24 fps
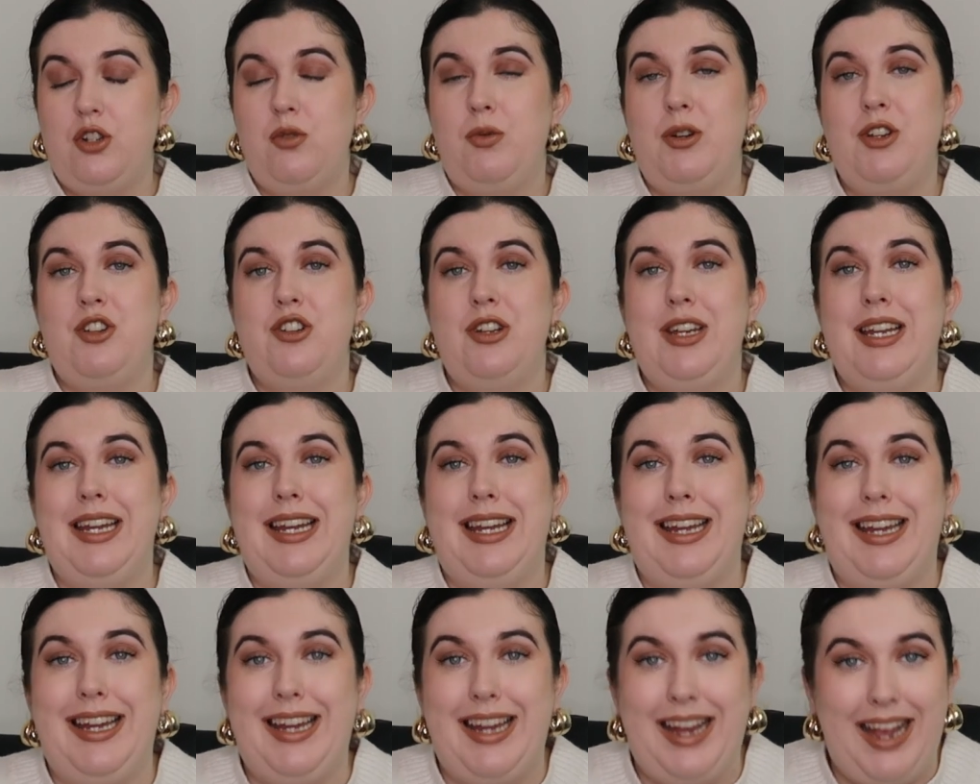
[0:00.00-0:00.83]
a sweet
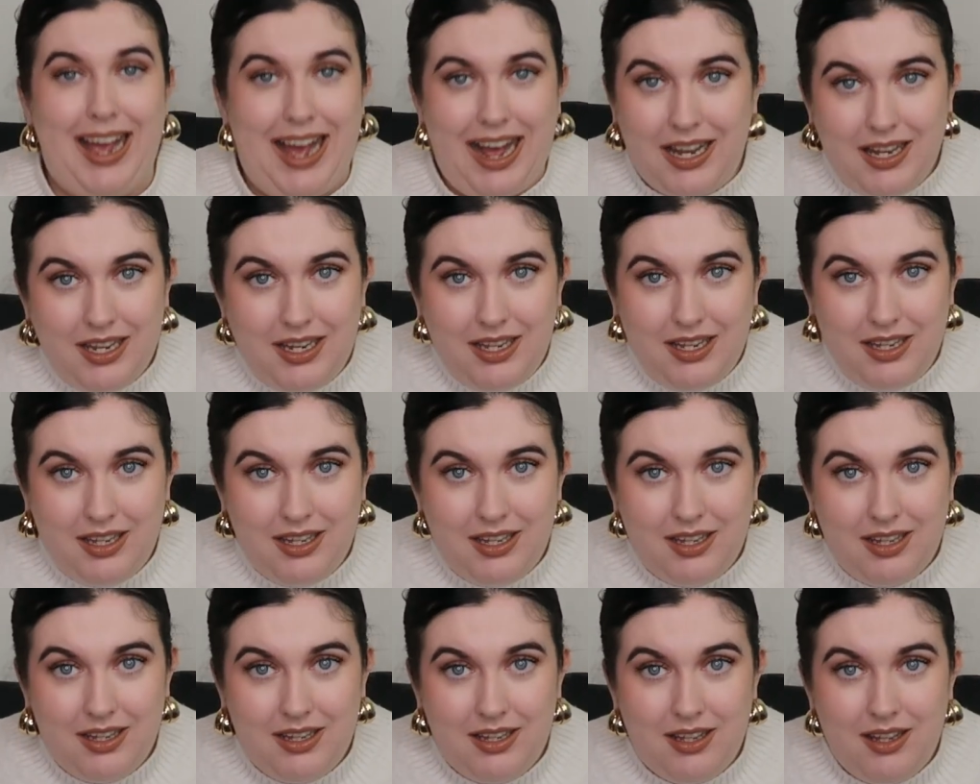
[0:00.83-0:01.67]
chili gal.
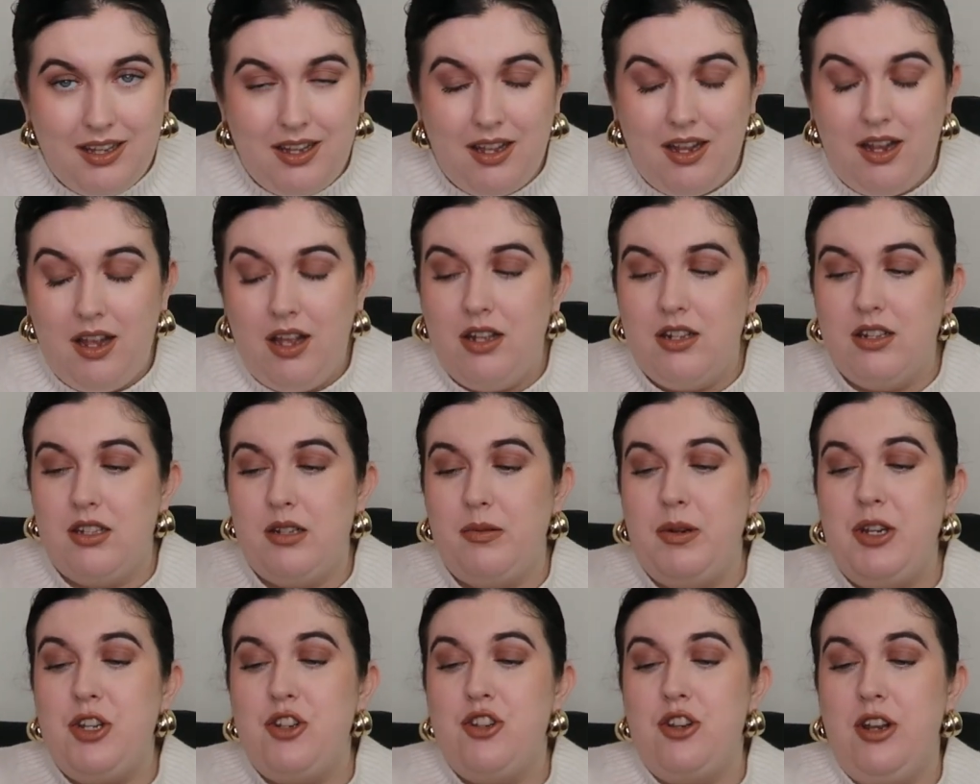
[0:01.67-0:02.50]
Sweet